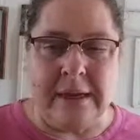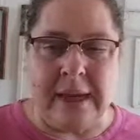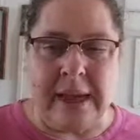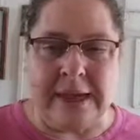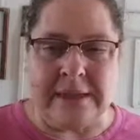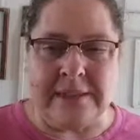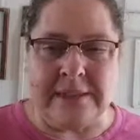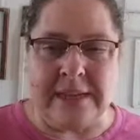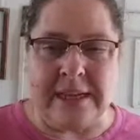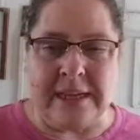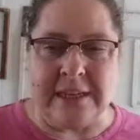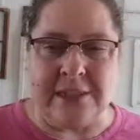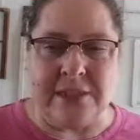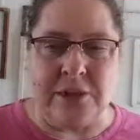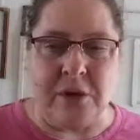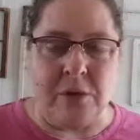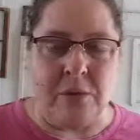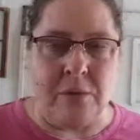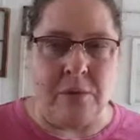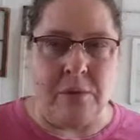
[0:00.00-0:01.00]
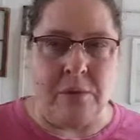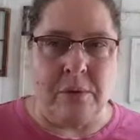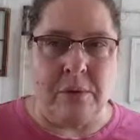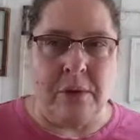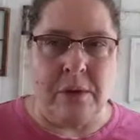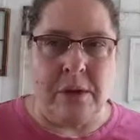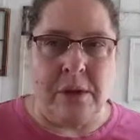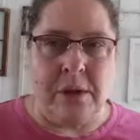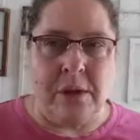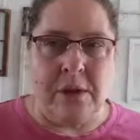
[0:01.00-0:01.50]
as things go
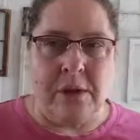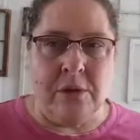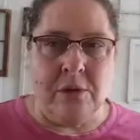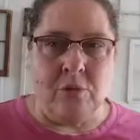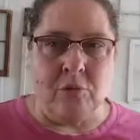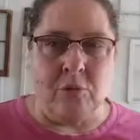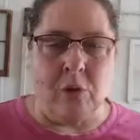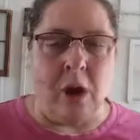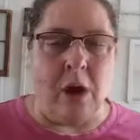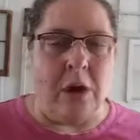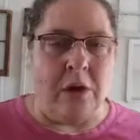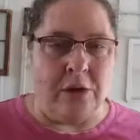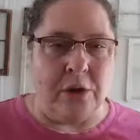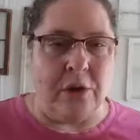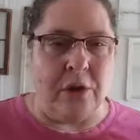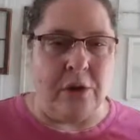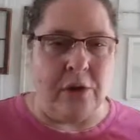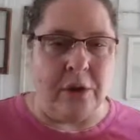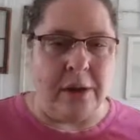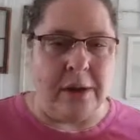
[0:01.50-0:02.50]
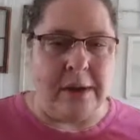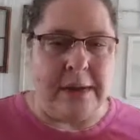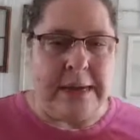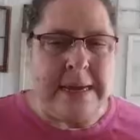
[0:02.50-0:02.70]
wronger.